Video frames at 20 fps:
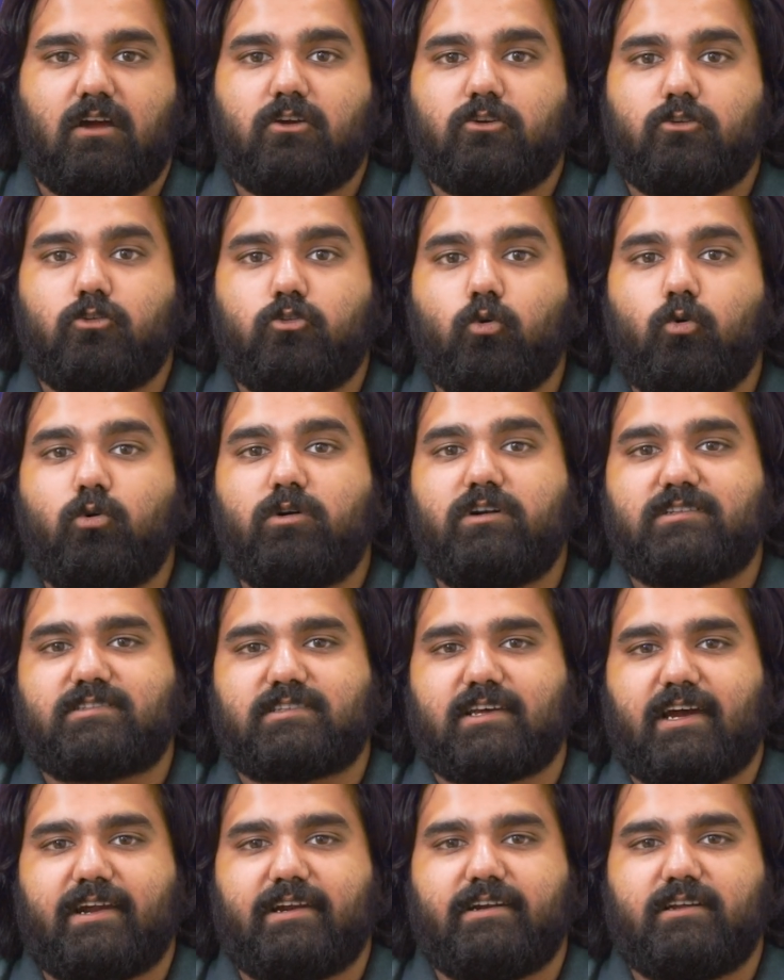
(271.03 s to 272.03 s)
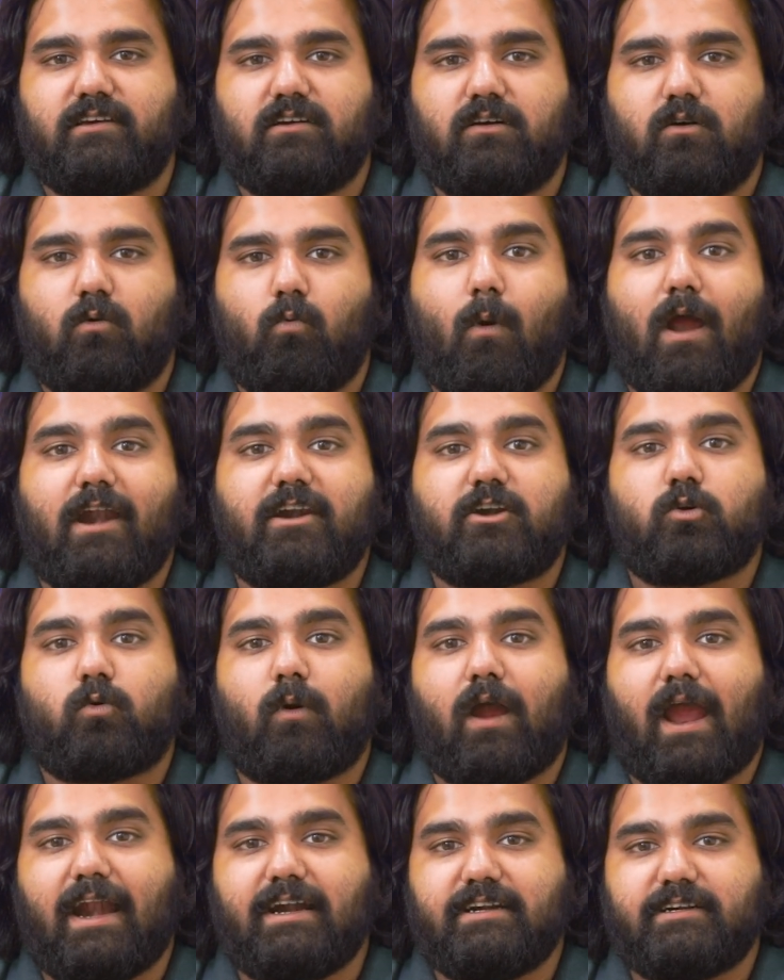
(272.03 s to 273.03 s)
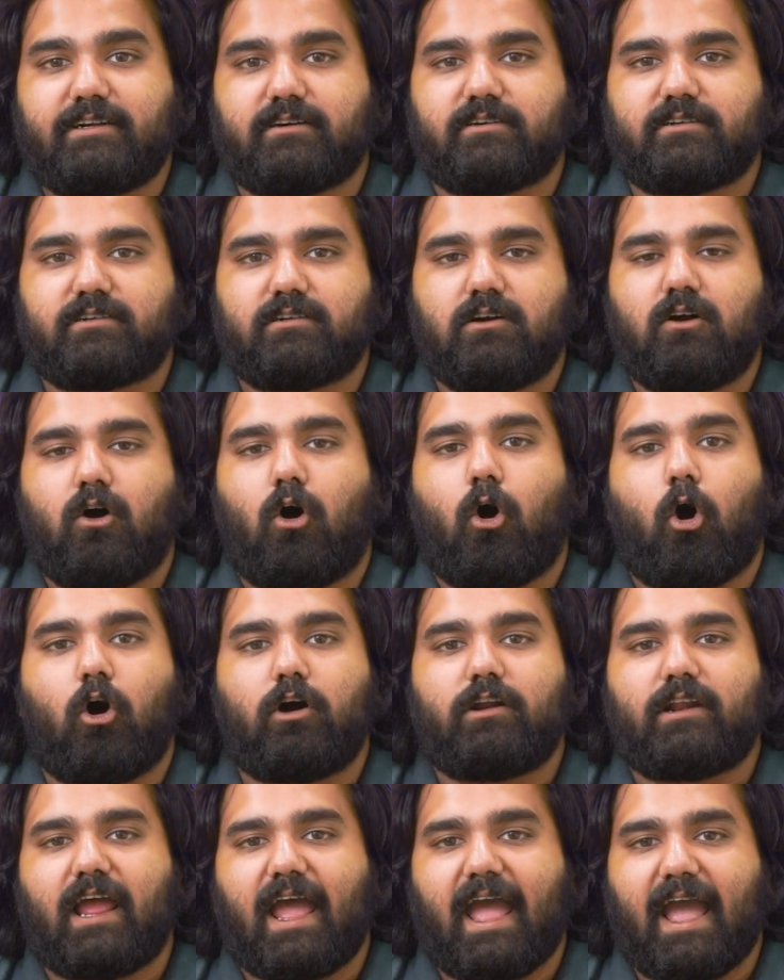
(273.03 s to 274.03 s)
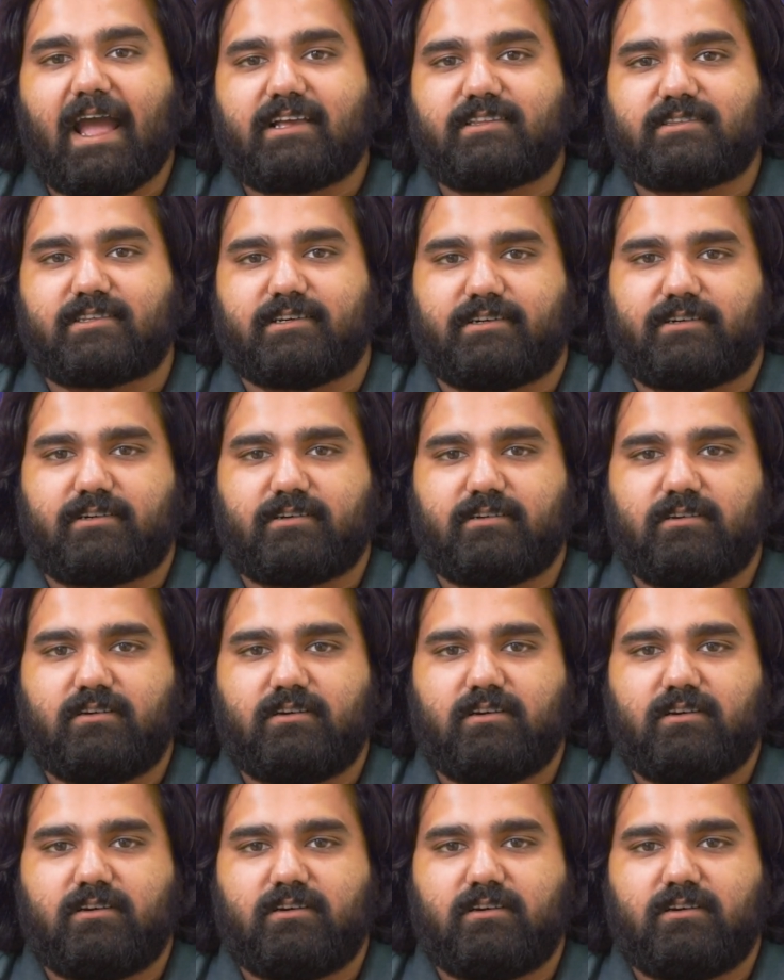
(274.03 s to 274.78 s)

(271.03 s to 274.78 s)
You decide when to enter or exit.